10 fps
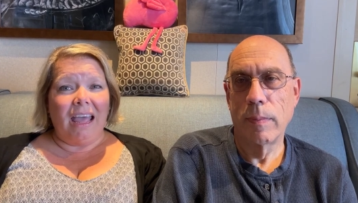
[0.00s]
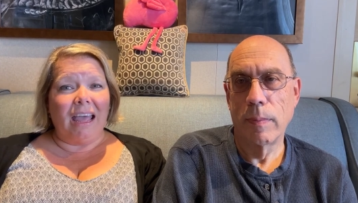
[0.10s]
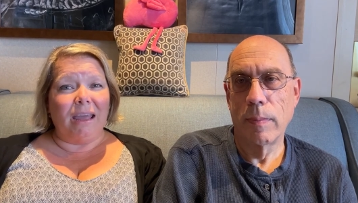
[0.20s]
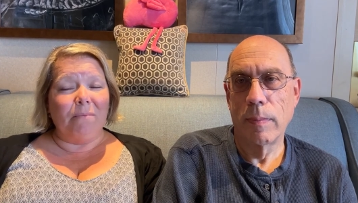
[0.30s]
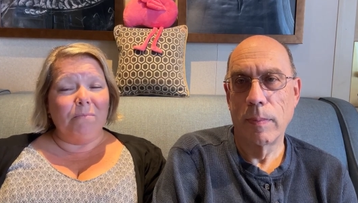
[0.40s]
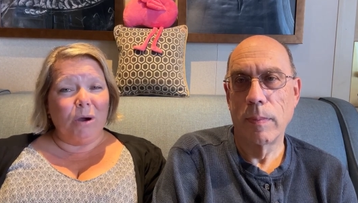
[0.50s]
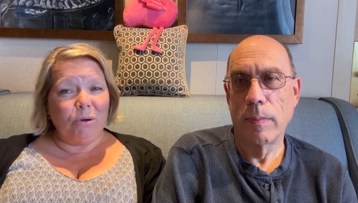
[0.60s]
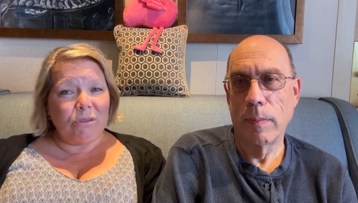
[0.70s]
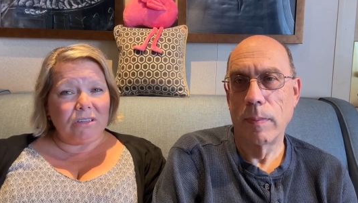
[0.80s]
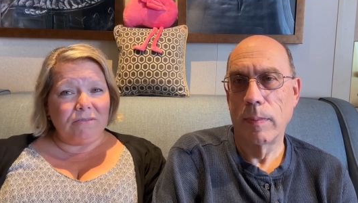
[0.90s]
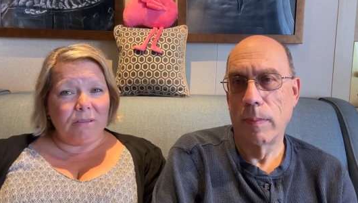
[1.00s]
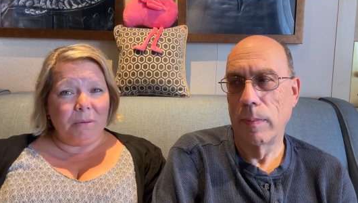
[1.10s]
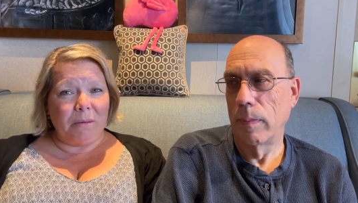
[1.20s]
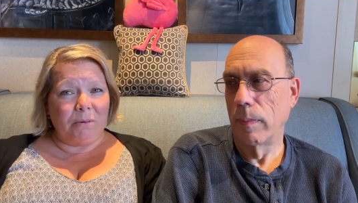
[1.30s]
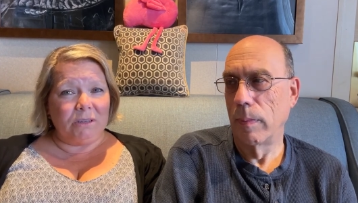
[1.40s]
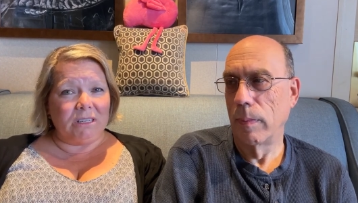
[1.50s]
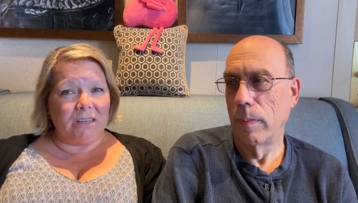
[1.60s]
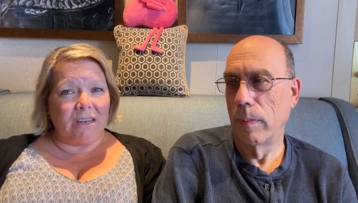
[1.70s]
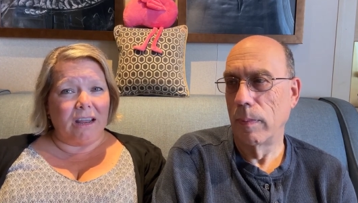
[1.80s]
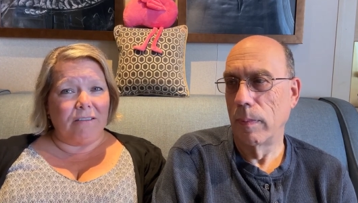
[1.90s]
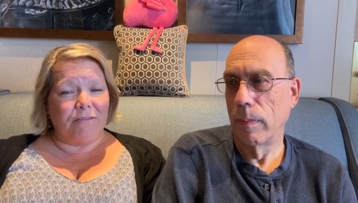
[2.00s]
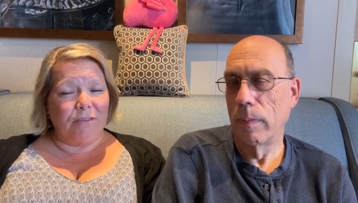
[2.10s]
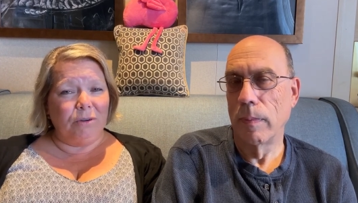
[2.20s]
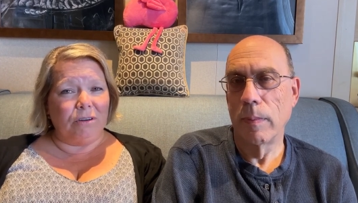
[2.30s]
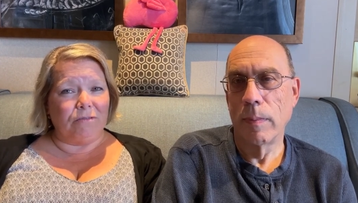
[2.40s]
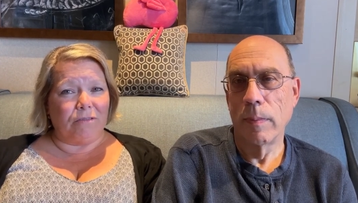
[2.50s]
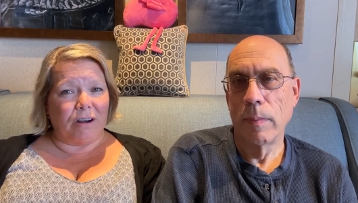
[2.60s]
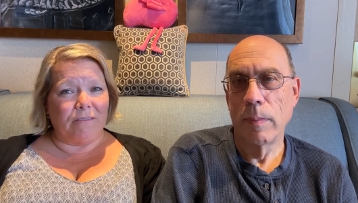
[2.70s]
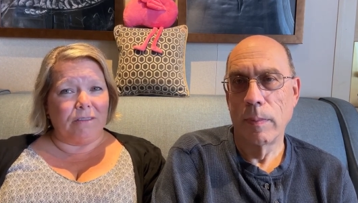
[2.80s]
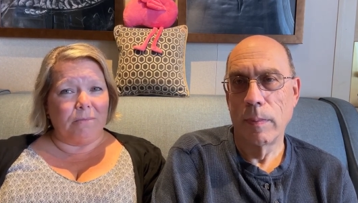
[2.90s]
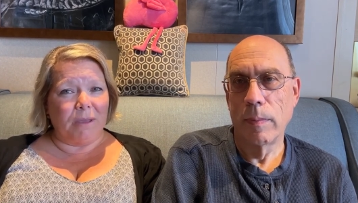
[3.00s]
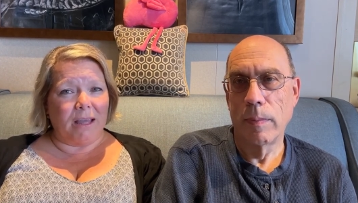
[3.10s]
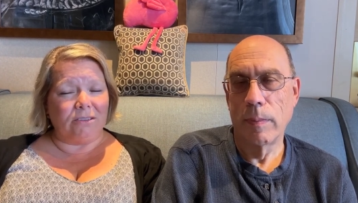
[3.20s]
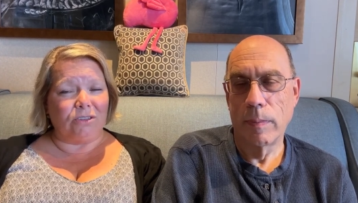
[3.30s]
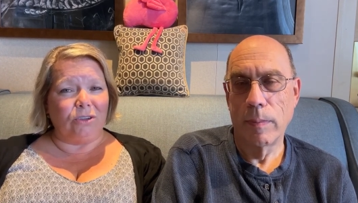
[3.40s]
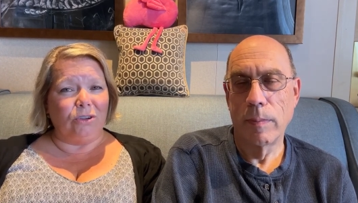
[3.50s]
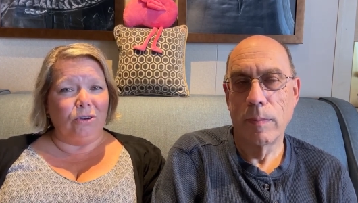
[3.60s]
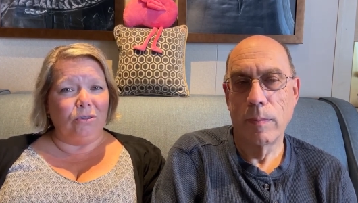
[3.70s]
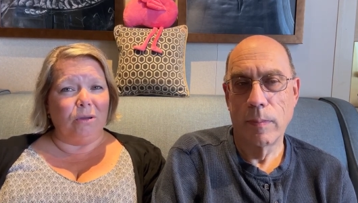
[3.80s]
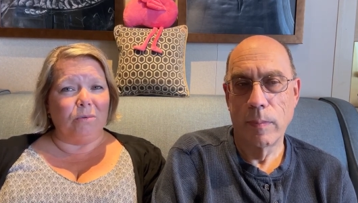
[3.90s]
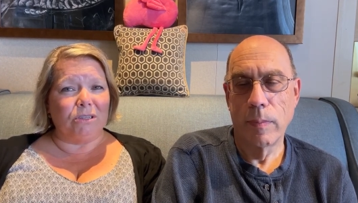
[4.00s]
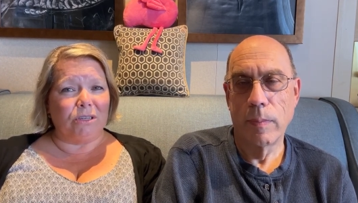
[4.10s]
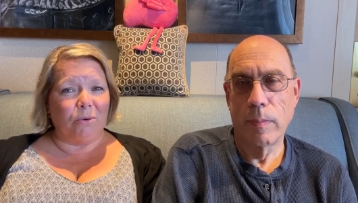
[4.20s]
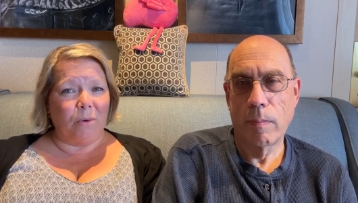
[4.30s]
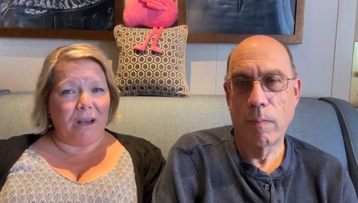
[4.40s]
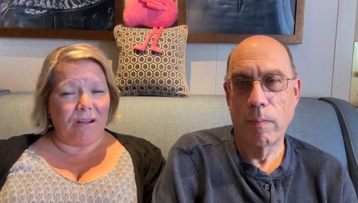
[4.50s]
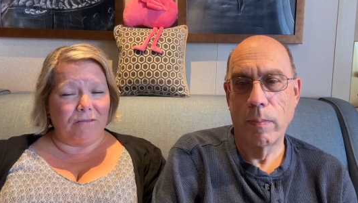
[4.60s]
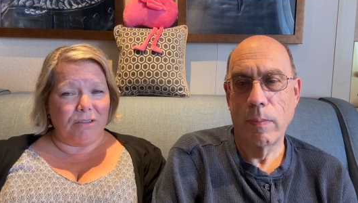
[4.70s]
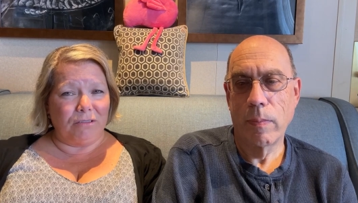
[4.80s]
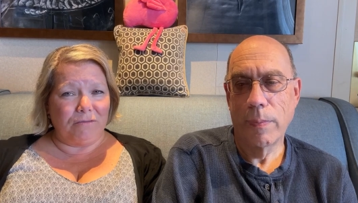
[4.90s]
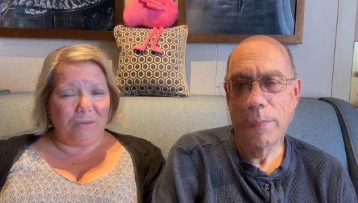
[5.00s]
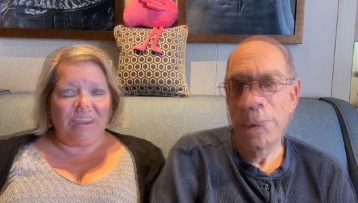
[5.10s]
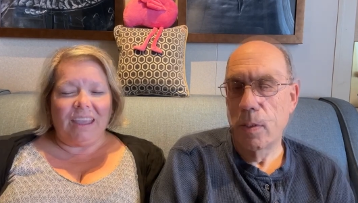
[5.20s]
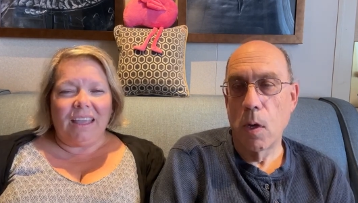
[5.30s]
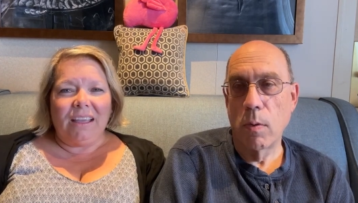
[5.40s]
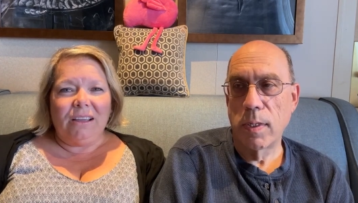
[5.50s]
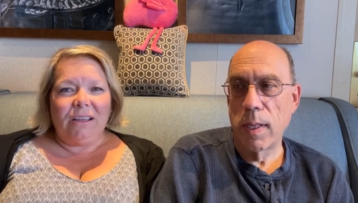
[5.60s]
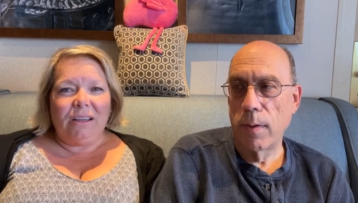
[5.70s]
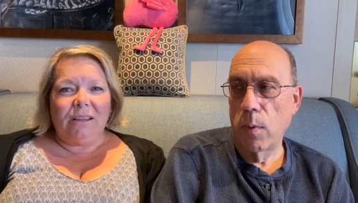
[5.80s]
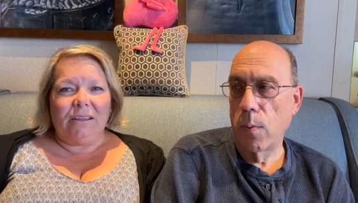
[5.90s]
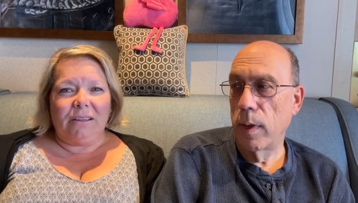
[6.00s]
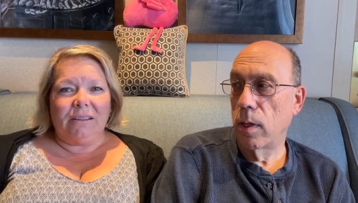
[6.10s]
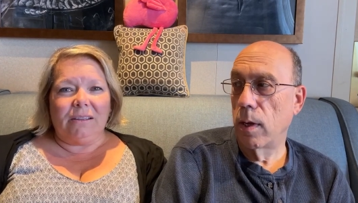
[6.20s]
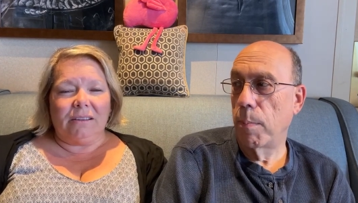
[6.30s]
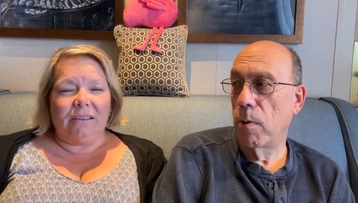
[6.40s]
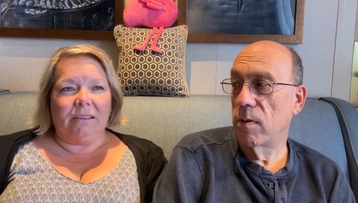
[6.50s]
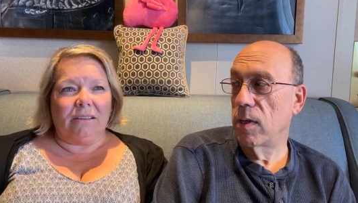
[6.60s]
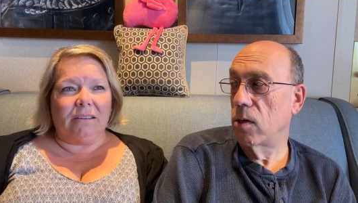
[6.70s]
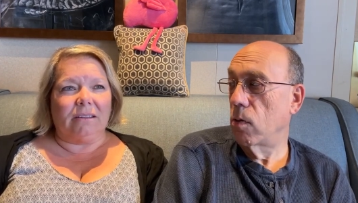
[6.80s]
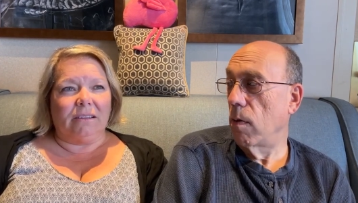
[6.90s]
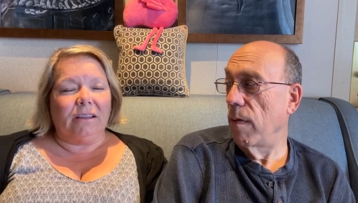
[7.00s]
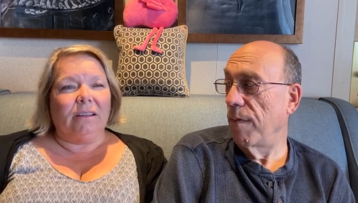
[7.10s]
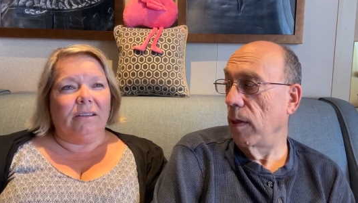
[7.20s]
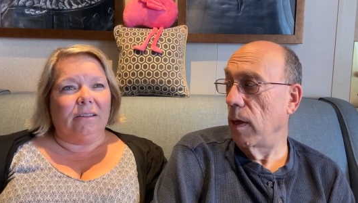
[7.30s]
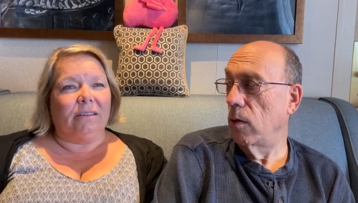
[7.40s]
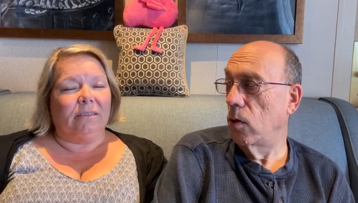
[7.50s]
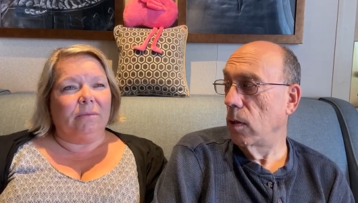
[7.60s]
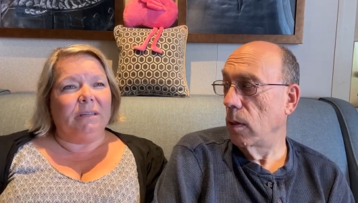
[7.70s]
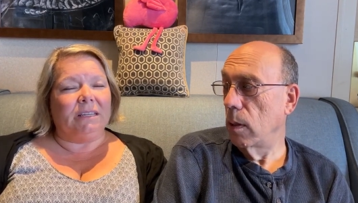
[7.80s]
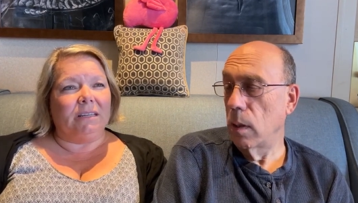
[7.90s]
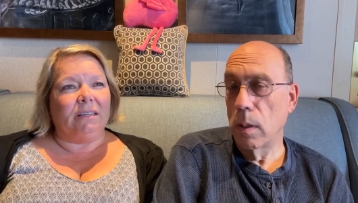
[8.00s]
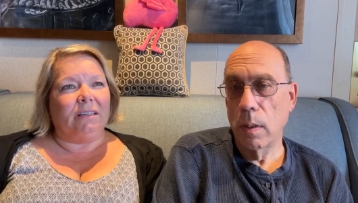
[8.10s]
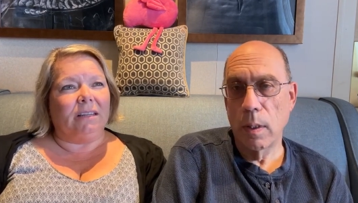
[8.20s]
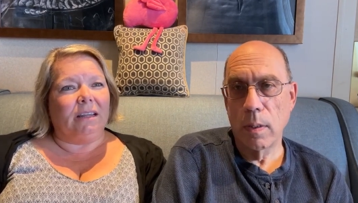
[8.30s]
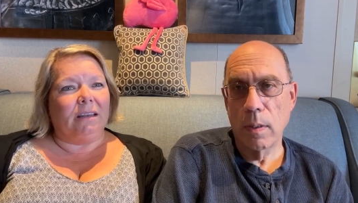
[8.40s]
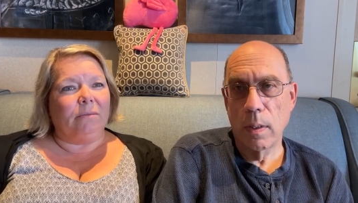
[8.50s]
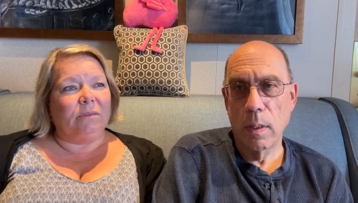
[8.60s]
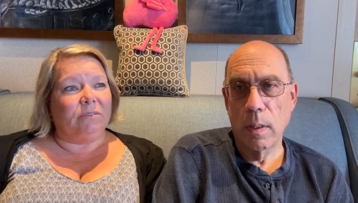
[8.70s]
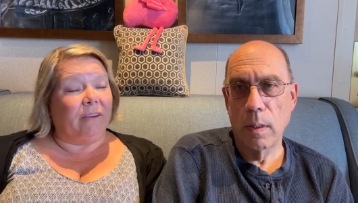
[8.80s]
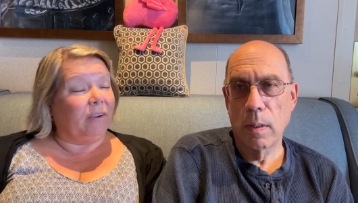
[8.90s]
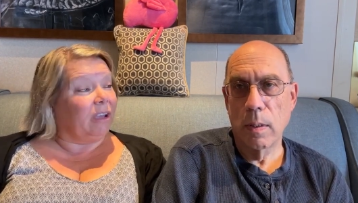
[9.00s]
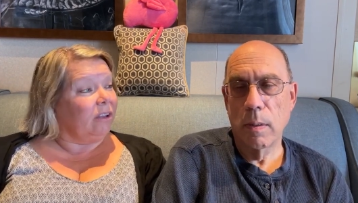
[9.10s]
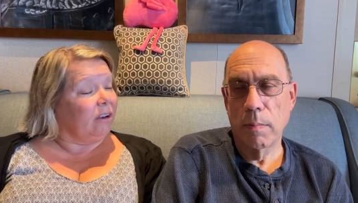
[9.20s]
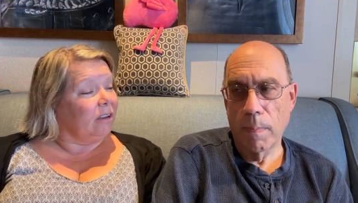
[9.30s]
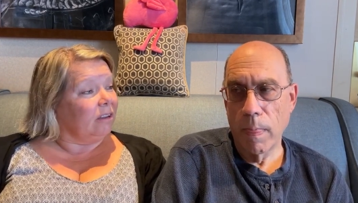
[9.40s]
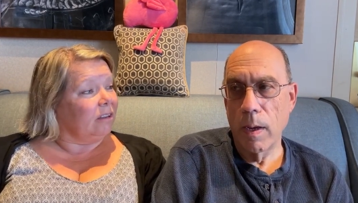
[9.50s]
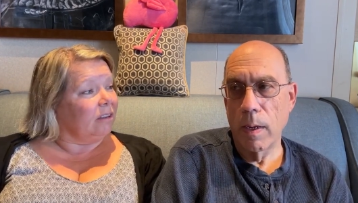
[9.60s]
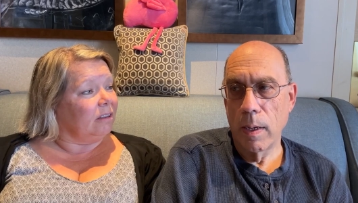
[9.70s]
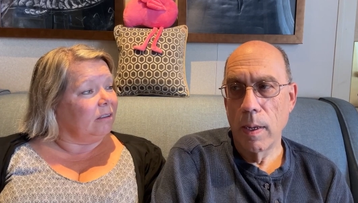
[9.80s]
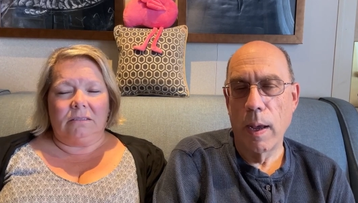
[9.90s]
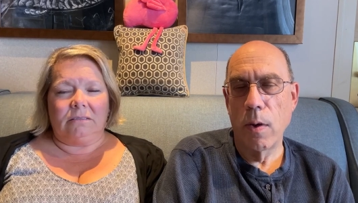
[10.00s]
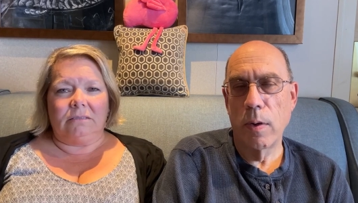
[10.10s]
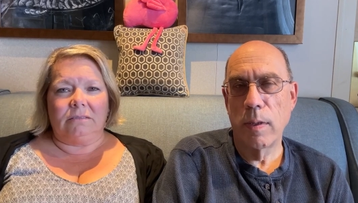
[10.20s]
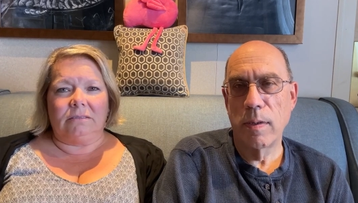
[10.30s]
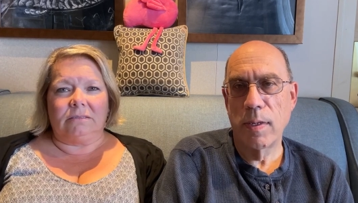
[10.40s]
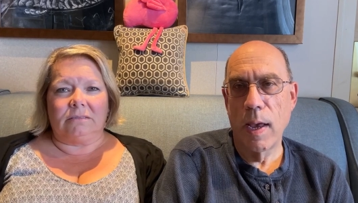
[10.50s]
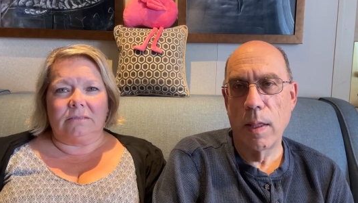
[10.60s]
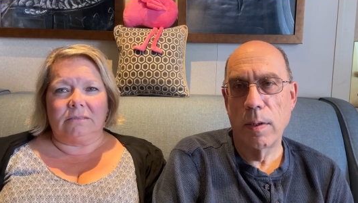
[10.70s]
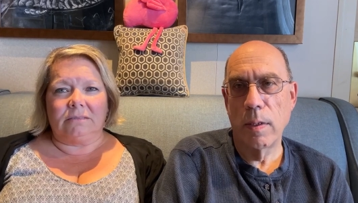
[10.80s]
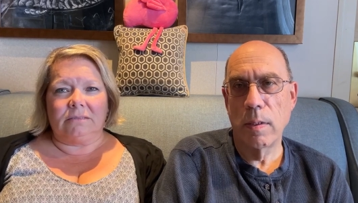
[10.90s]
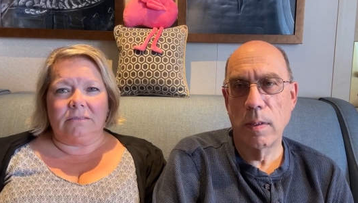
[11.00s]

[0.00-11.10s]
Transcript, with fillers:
Speaker 1: And most of the people didn't have food in front of them yet, so you knew they were still waiting for their food.
Speaker 2: So instead we went to the Princess Grill for lunch.
Speaker 1: We did, yes. And it was very good.
Speaker 2: Yeah. I ordered the salad and a